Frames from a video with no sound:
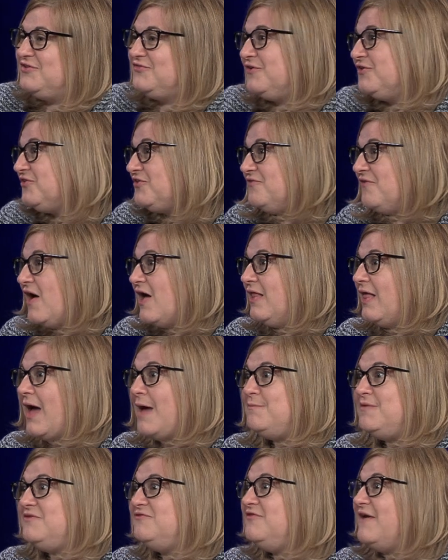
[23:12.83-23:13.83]
First of all,
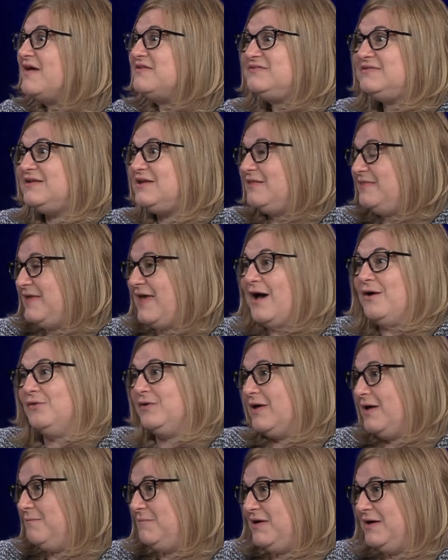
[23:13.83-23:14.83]
I'm invested in the
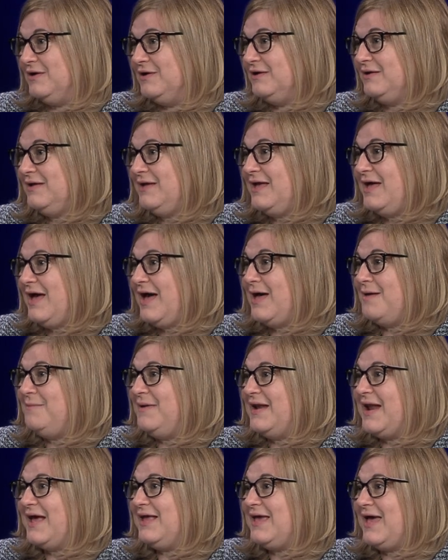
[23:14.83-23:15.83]
outcome here. Mm -hmm. I
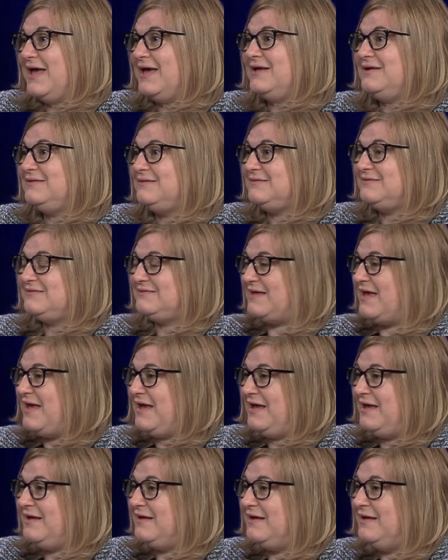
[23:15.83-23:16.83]
mean, I can't
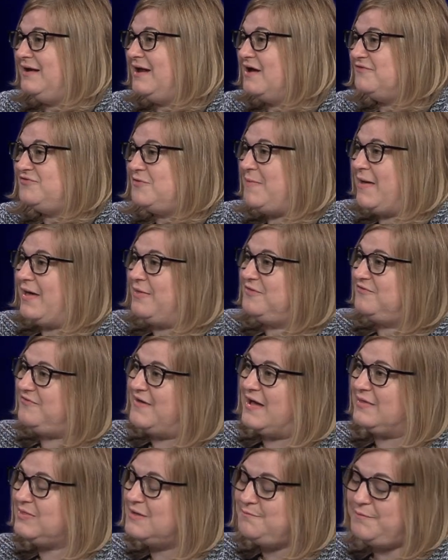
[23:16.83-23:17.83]
say enough about the
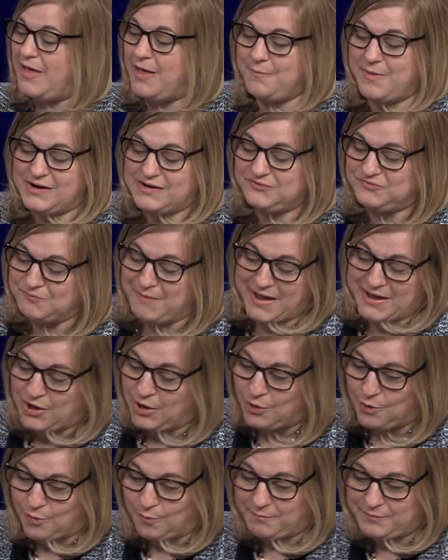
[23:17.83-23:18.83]
fact that Belmont is my
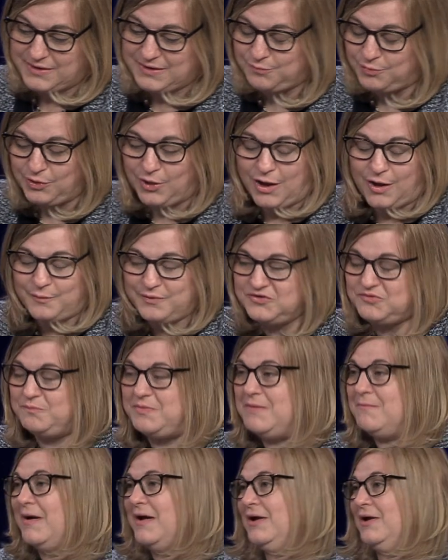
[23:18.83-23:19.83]
home. It will always
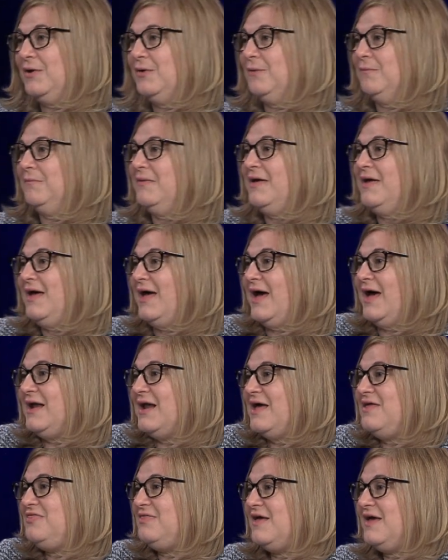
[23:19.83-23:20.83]
be my home. And
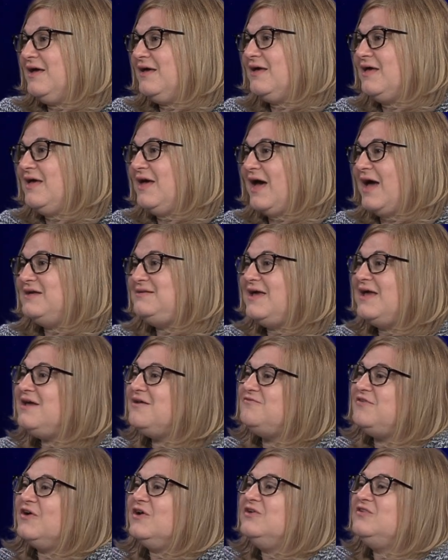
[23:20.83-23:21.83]
I think I take
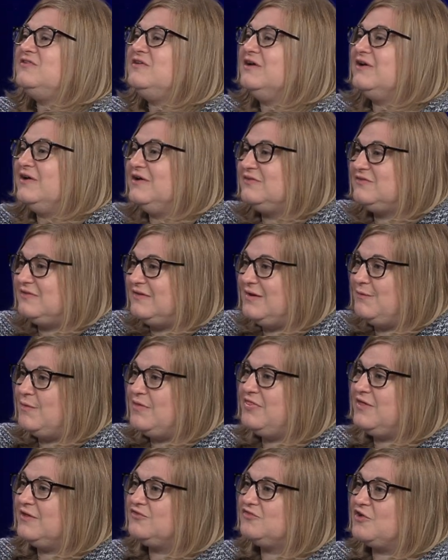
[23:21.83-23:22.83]
it very seriously when
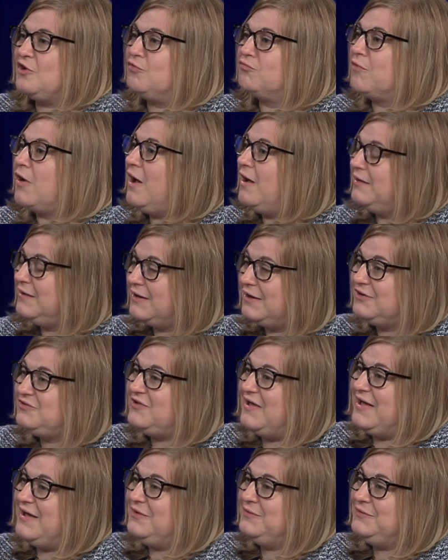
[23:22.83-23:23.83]
things go wrong in our
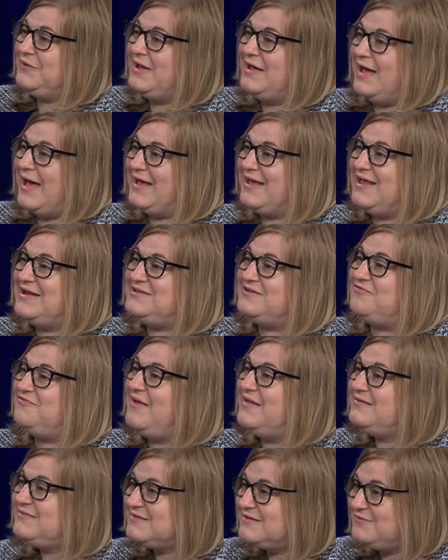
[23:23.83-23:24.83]
town. I get
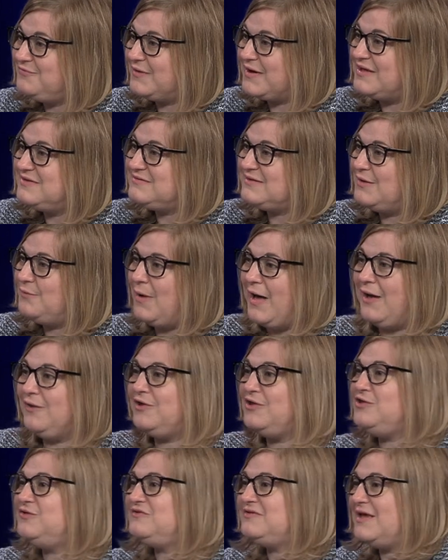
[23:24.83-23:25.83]
defensive when I say, well, how
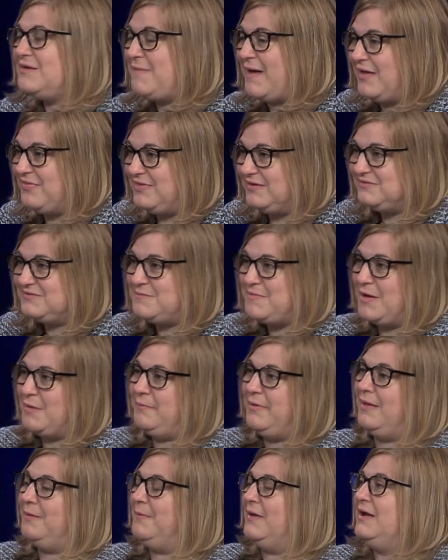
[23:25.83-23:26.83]
can you say bad things about
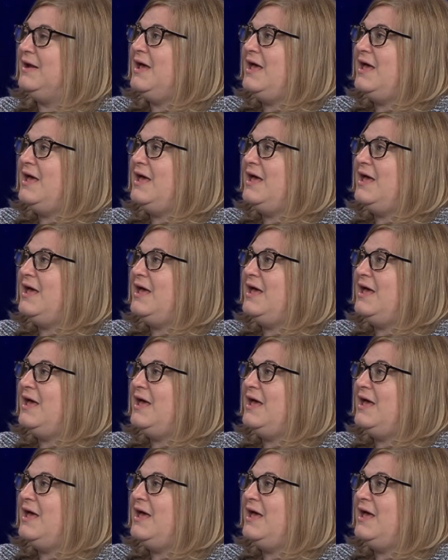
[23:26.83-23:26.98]
Belmont?